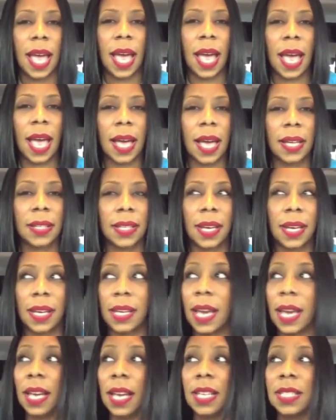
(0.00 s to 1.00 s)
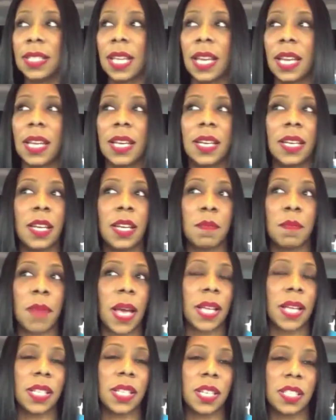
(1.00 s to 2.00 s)
And yeah, he said he couldn't even
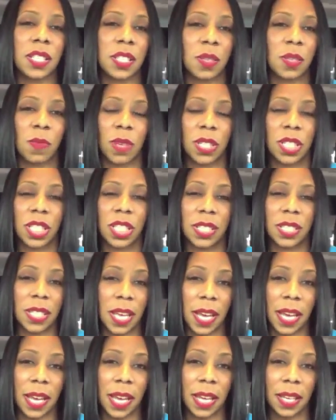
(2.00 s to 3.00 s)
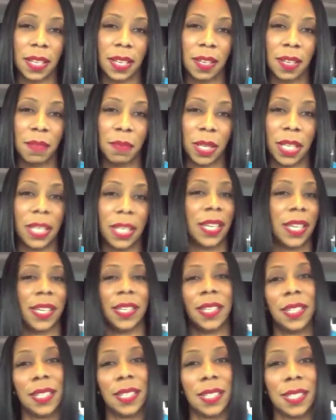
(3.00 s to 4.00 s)
pay attention to what she said
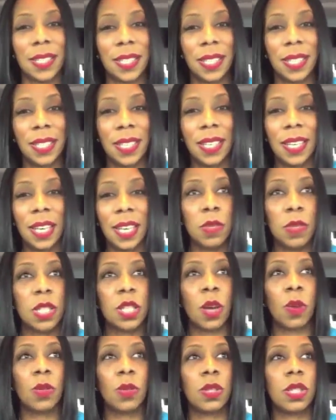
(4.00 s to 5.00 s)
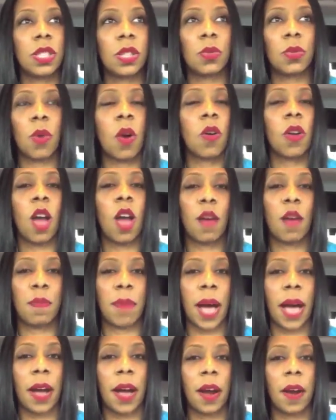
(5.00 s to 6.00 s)
because he was so thrown off
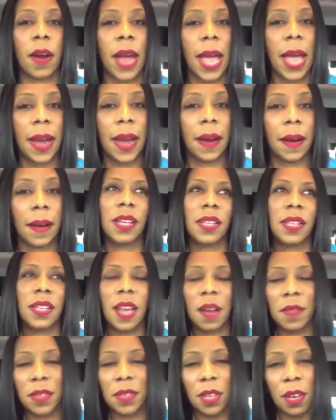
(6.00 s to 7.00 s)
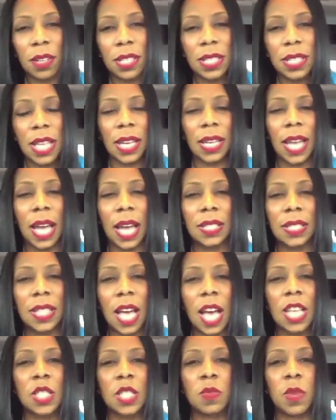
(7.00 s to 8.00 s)
by her hair. You ever notice that a lot of
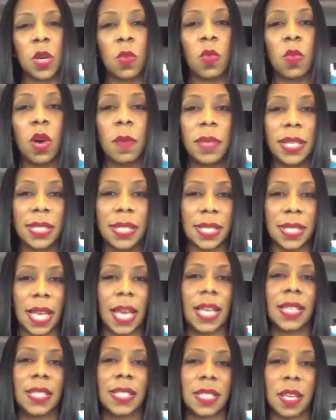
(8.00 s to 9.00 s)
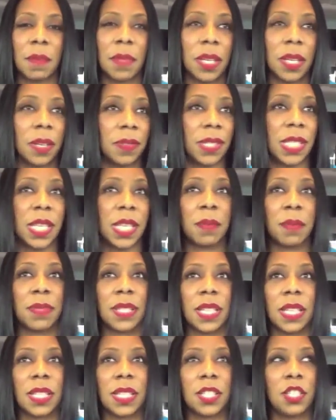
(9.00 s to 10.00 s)
times when a woman is saying something of
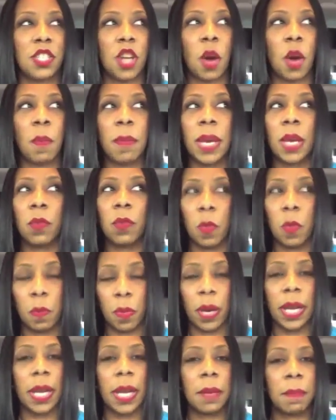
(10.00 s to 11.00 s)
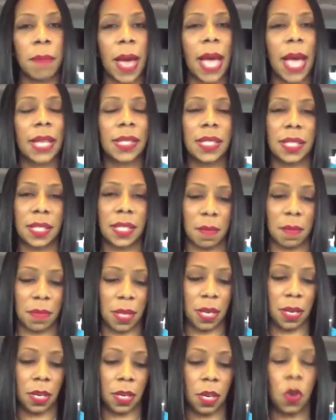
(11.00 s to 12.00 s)
substance, you know, men will bring it back to
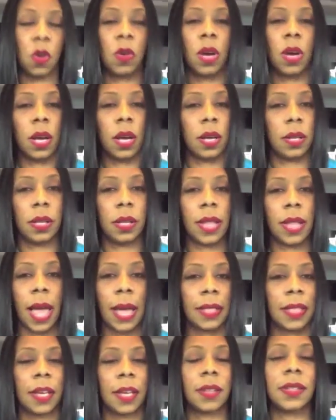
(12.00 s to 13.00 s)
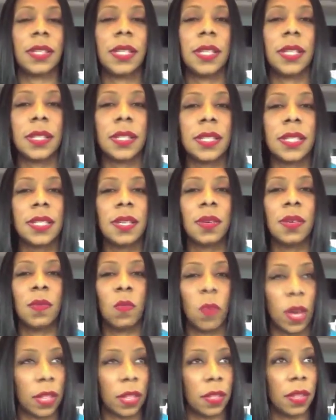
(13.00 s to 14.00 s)
something like their looks,
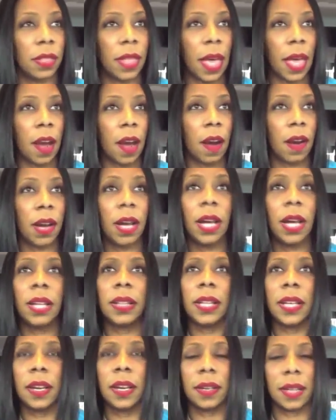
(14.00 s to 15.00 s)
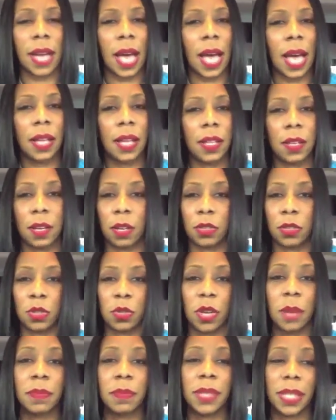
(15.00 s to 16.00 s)
whether they are ugly or not. You know,
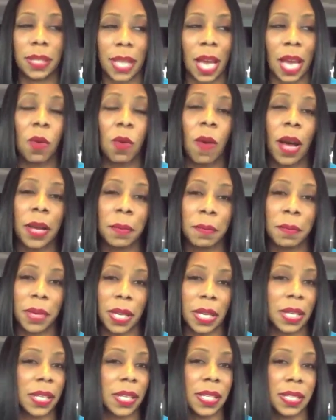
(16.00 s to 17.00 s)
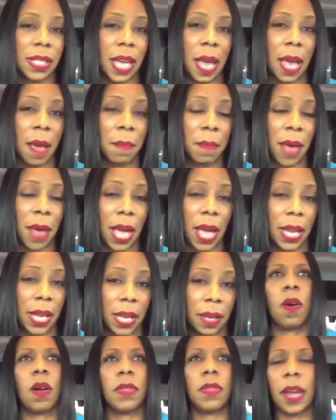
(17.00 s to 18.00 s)
Trump did that quite a bit in his
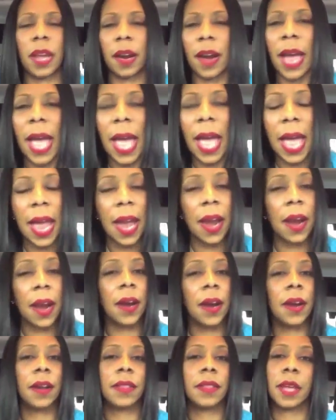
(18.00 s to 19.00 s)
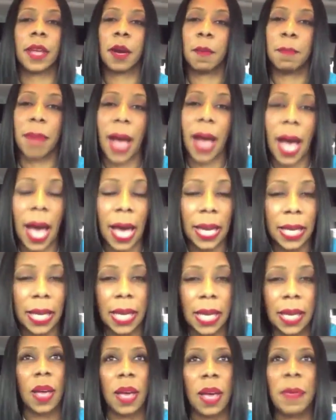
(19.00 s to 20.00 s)
campaigning. Their hair, their
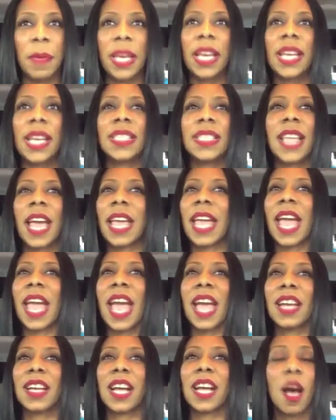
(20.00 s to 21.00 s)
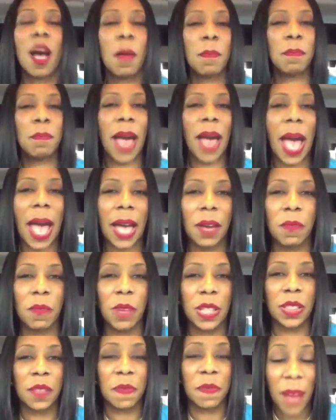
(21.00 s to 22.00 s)
body, because they can't come back
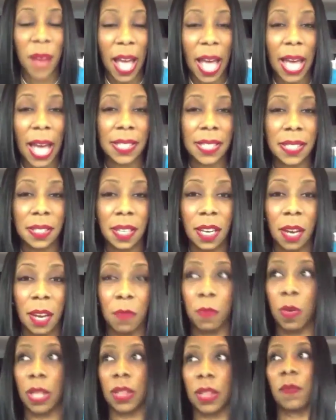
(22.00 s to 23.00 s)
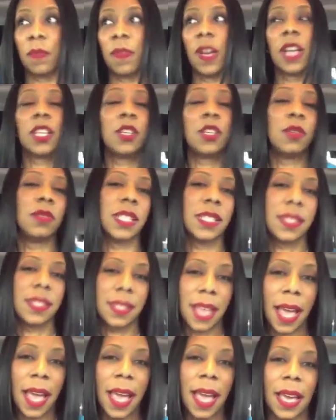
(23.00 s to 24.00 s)
with the facts of what the fuck you just
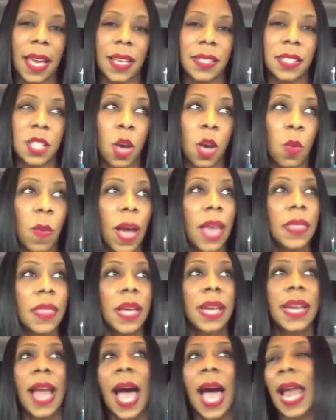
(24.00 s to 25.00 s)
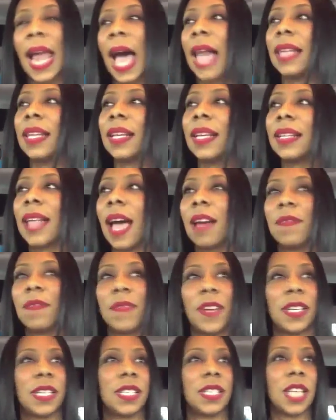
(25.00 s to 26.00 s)
said. So whether or not I look like
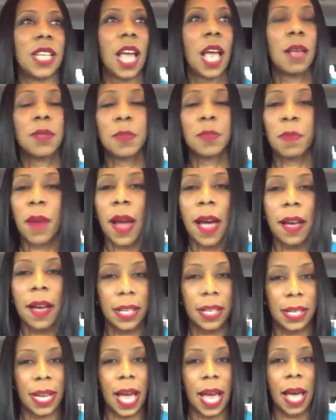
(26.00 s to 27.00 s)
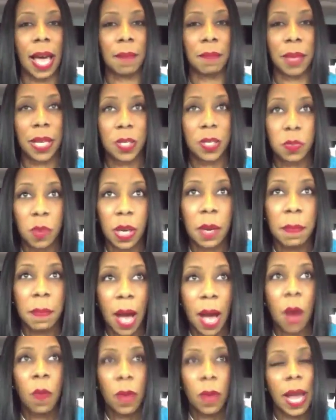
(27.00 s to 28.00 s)
fucking James Brown or not, bitch, what
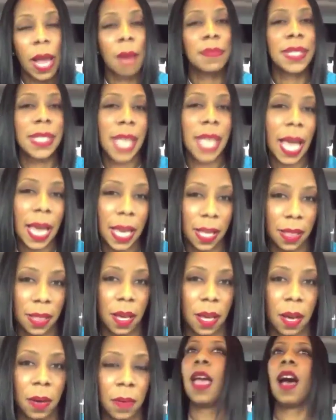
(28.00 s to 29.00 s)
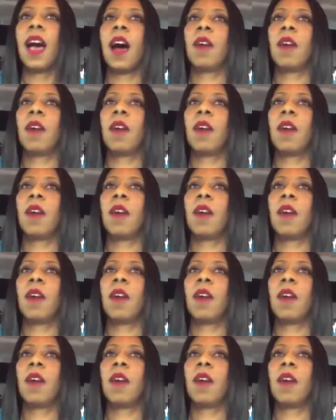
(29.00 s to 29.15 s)
about what I'm saying though?